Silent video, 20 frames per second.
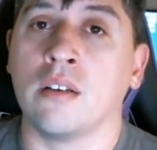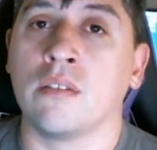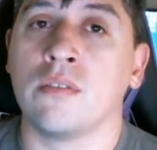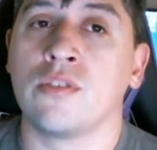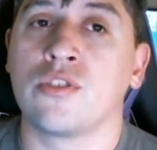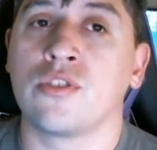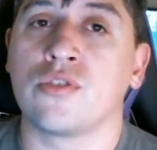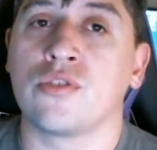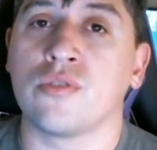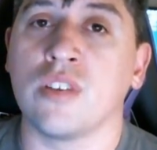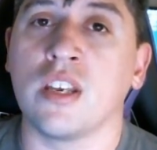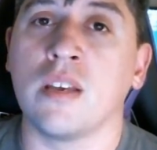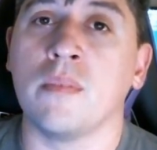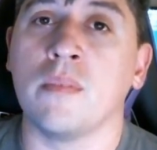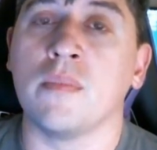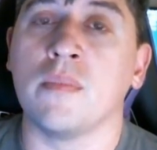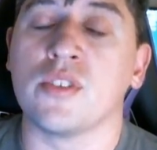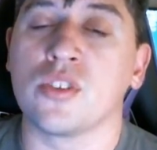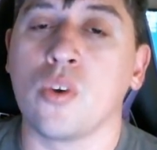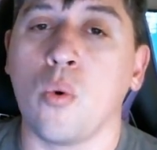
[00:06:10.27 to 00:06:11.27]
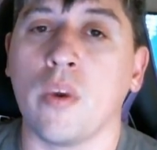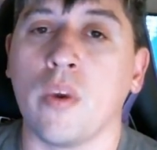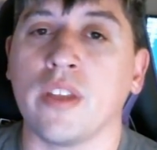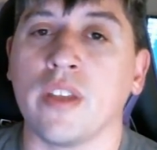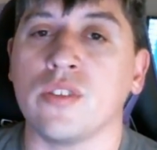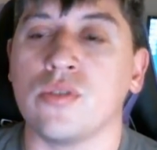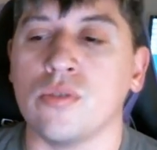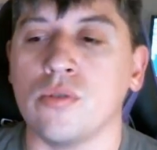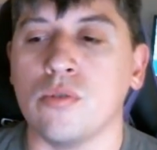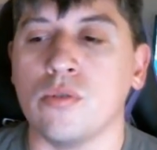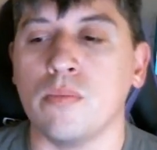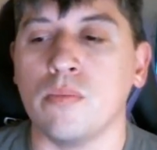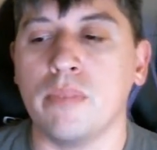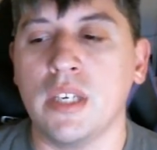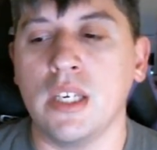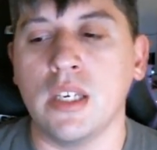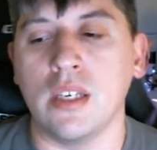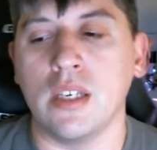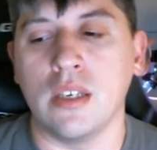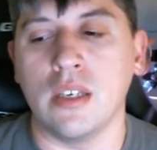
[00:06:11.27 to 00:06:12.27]
stream is going to
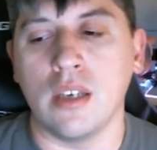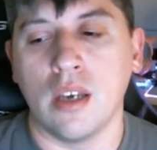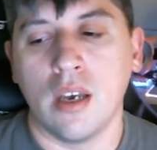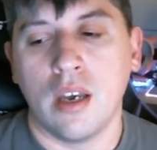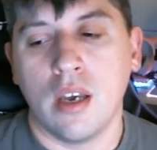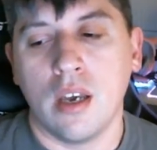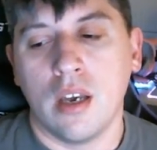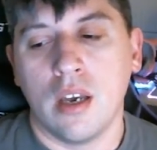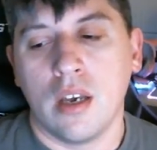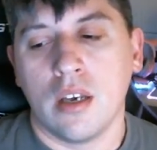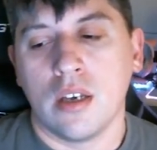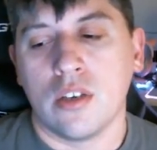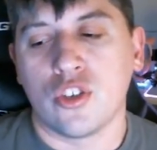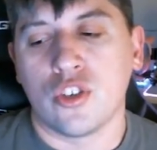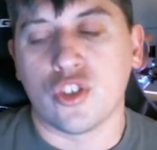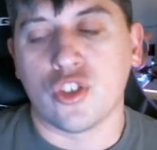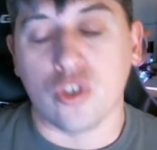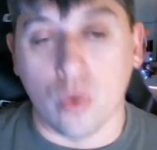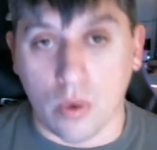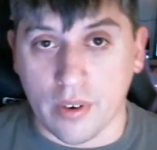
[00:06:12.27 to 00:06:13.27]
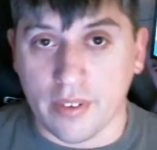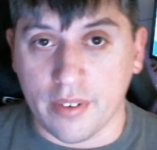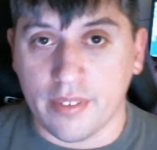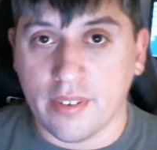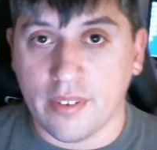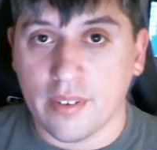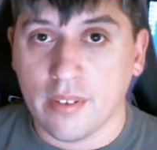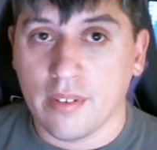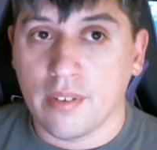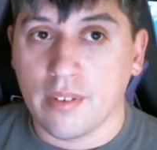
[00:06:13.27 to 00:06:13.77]
be short